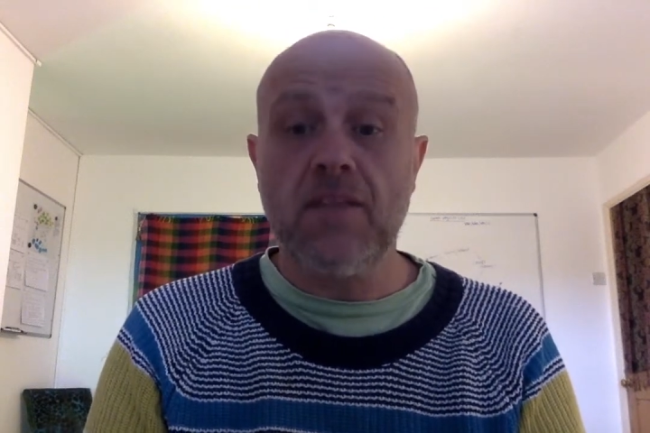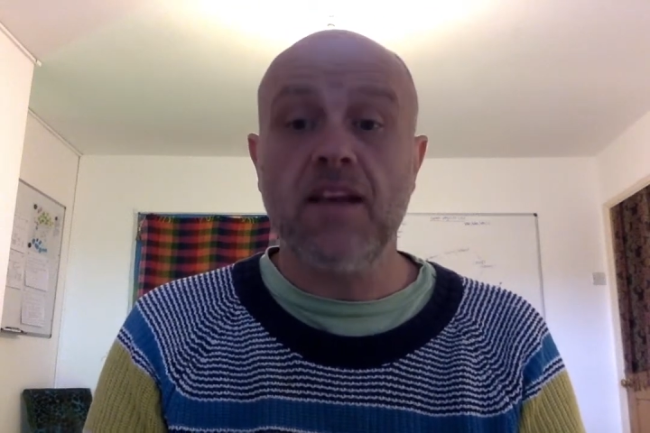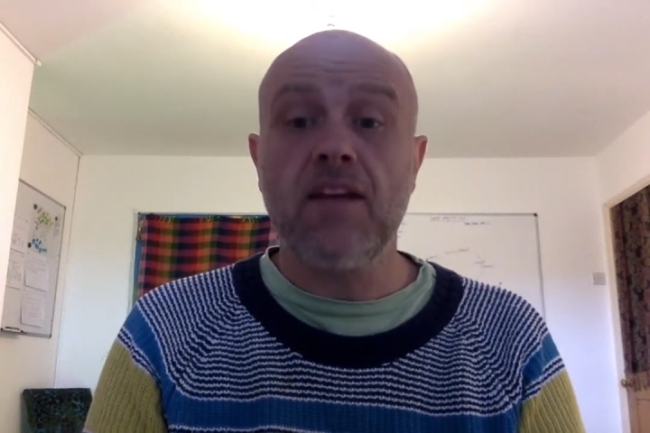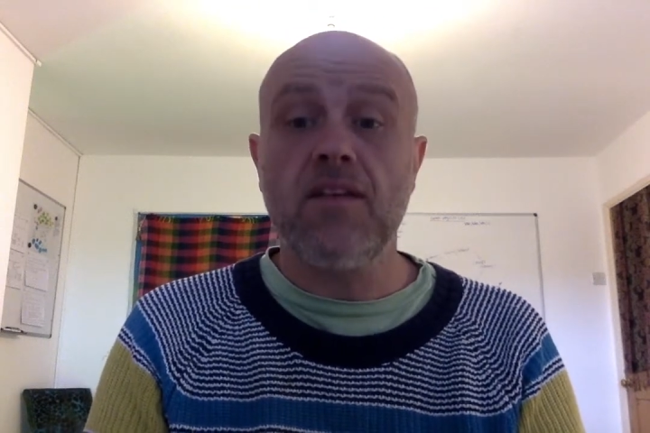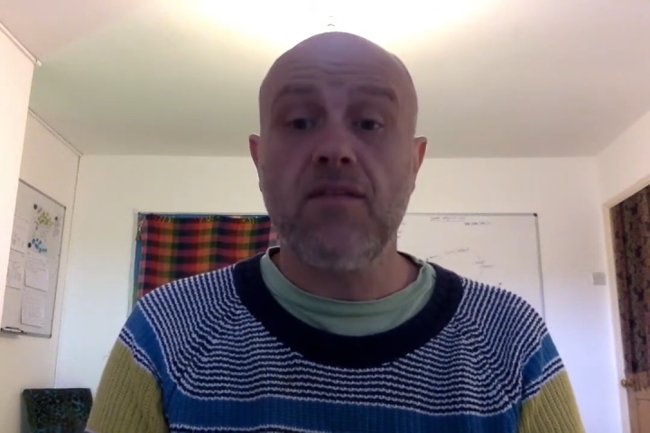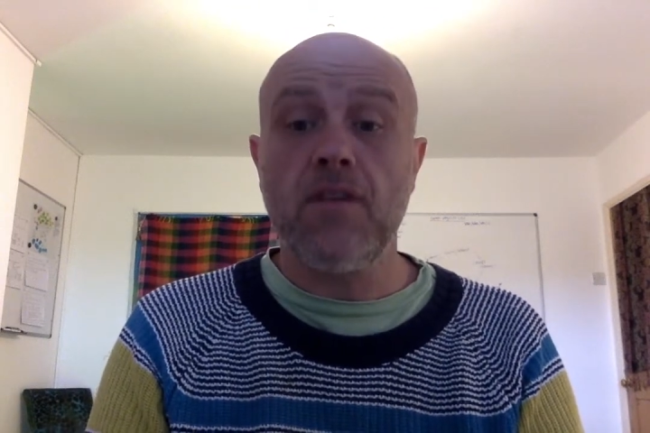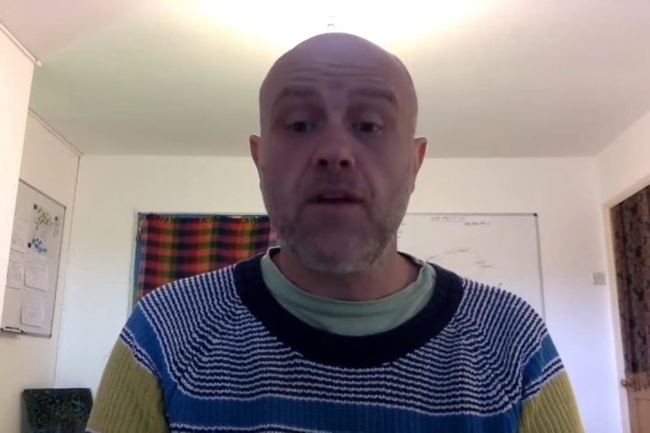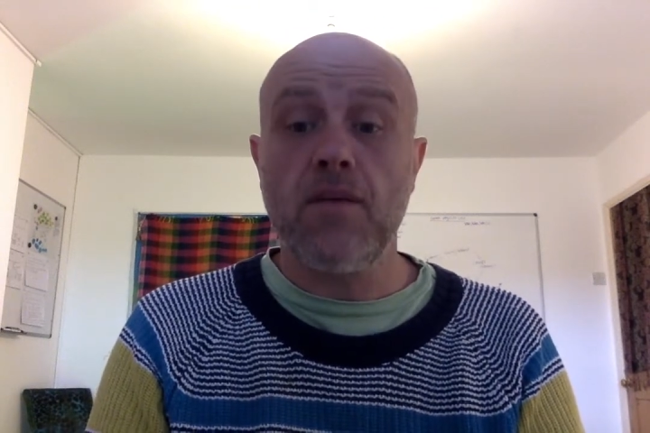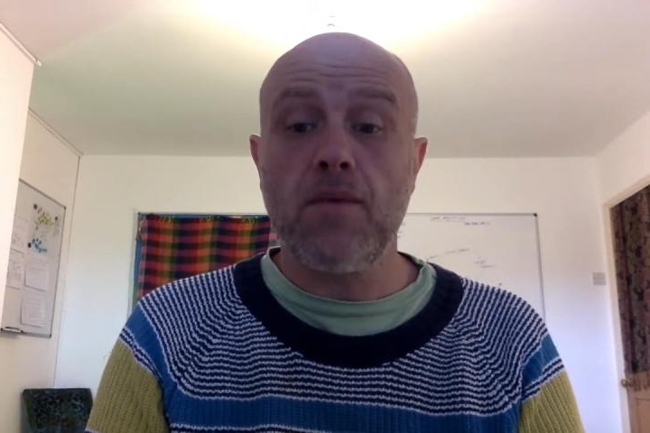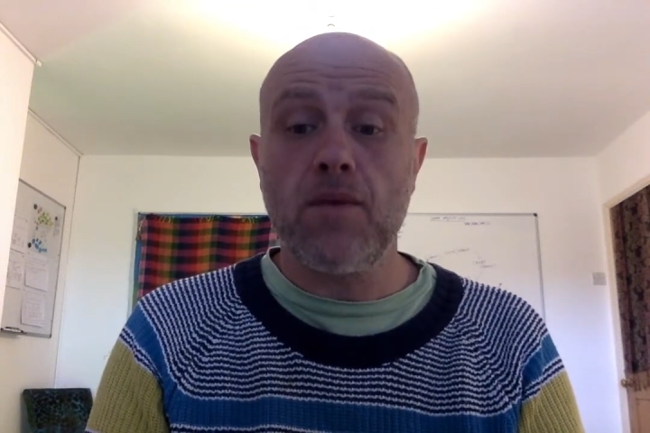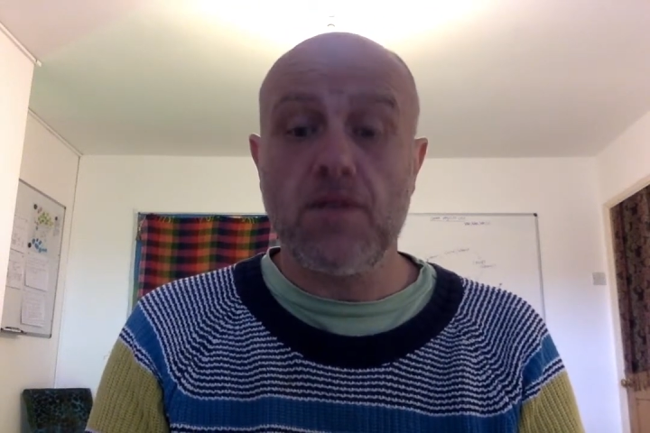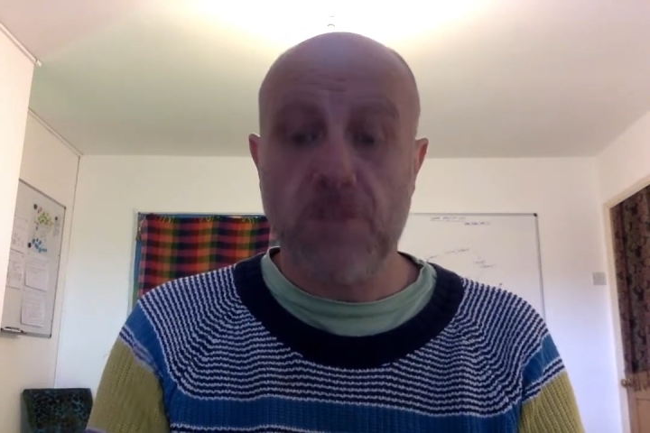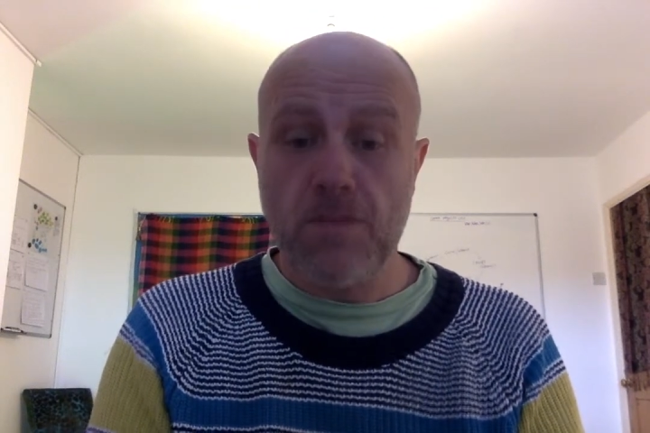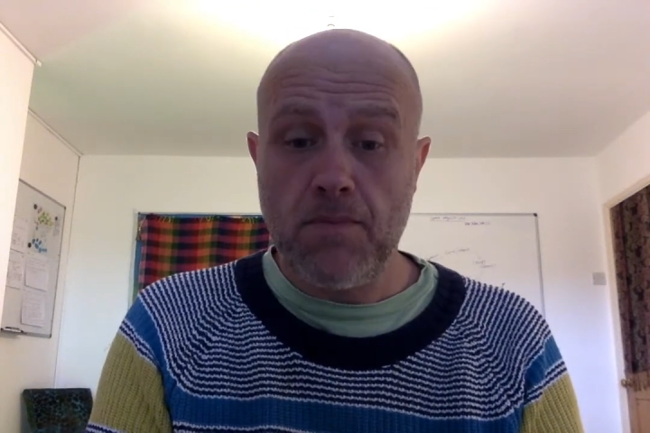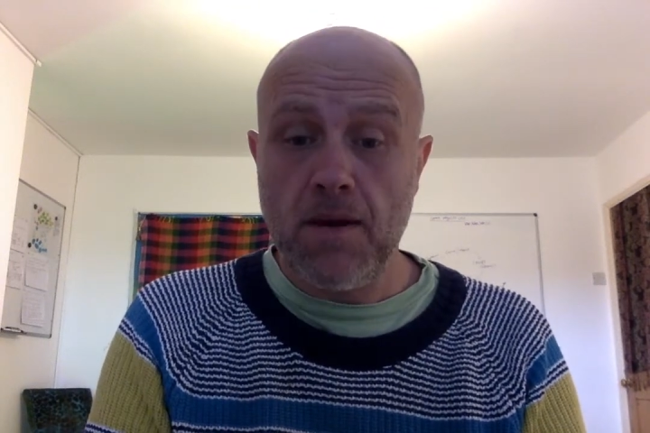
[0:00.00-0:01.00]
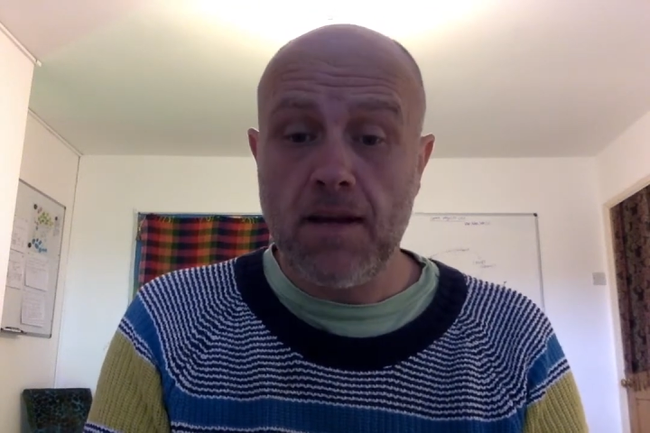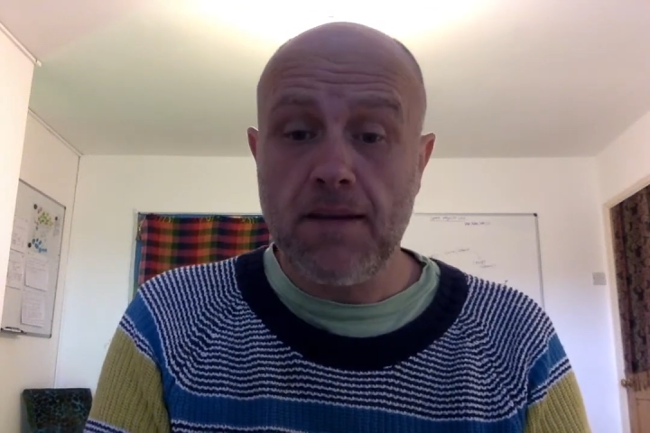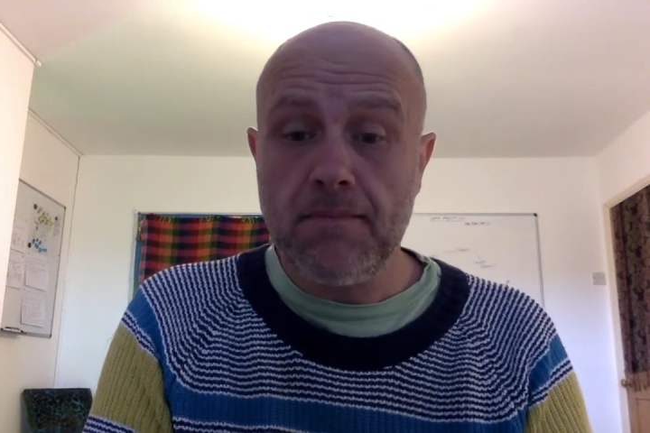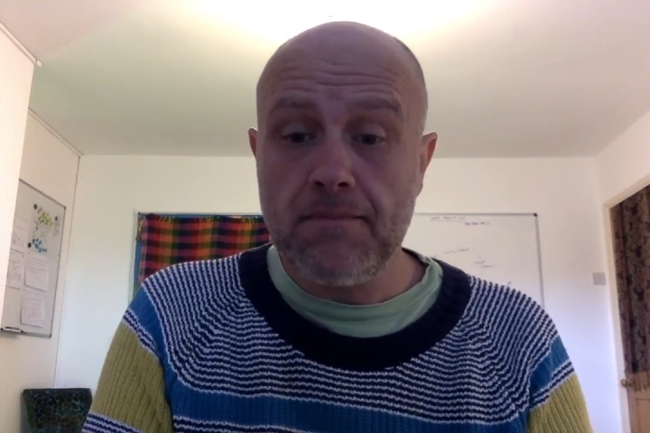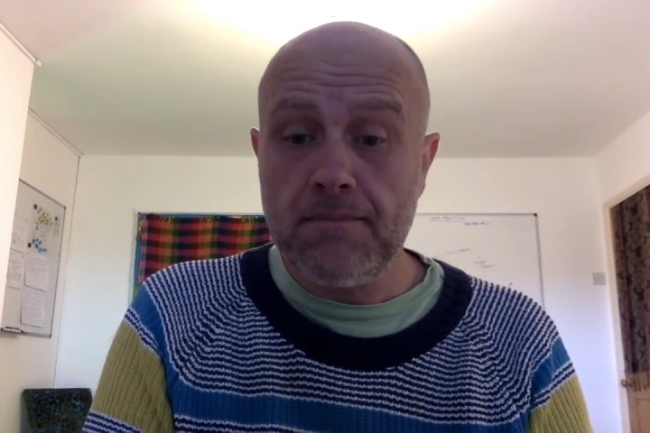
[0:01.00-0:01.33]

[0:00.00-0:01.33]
Thank you very much. Bye.